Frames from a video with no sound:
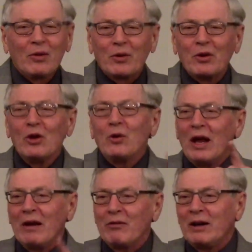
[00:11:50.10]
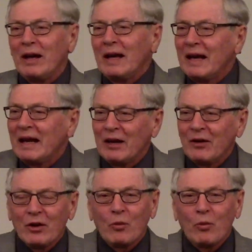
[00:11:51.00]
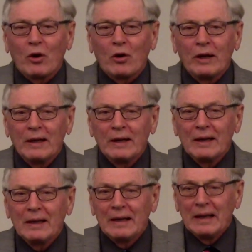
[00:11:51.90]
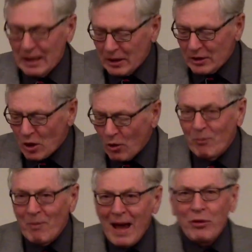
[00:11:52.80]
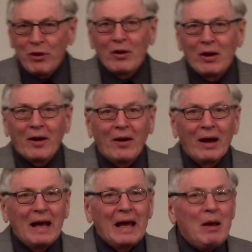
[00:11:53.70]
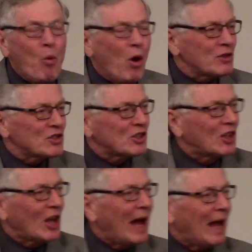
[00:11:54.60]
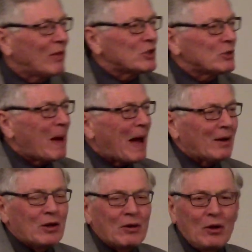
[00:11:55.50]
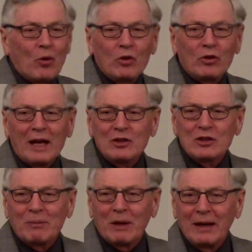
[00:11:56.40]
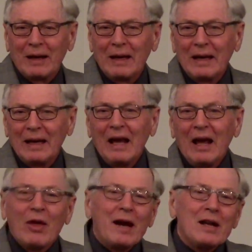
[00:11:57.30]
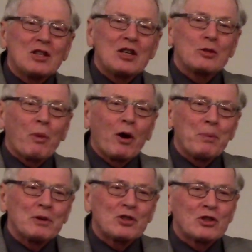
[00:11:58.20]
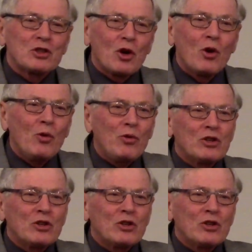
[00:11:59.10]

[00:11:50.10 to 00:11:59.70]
you, David, into the world. So Matthew here, he wants to tie this back to the Old Testament. That is his purpose, to show the